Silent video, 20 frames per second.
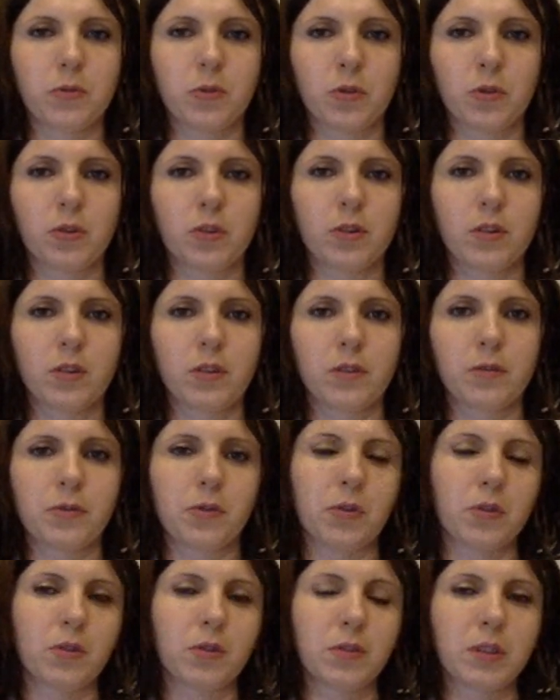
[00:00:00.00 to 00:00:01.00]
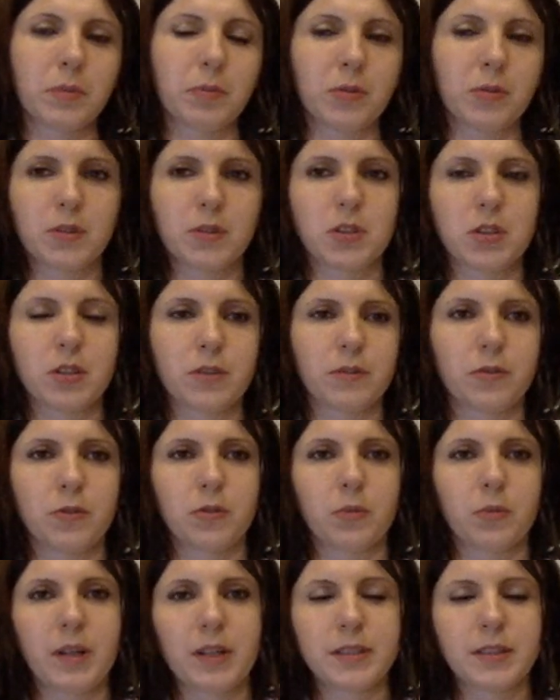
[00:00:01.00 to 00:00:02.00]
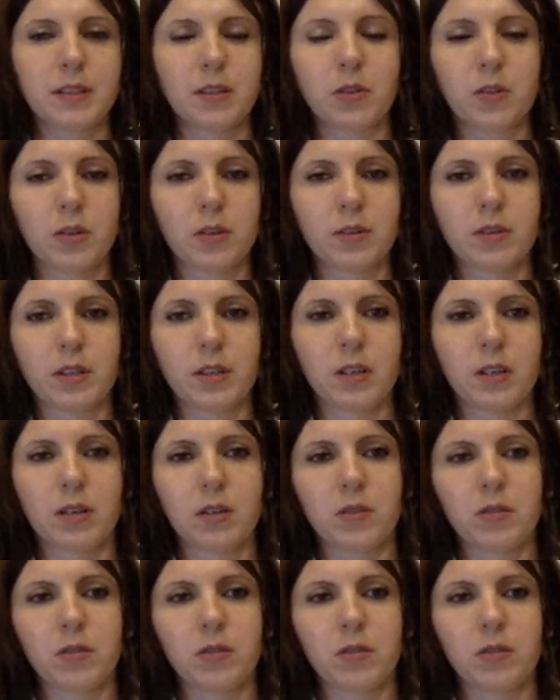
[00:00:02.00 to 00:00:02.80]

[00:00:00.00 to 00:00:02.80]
for the position for Barcelona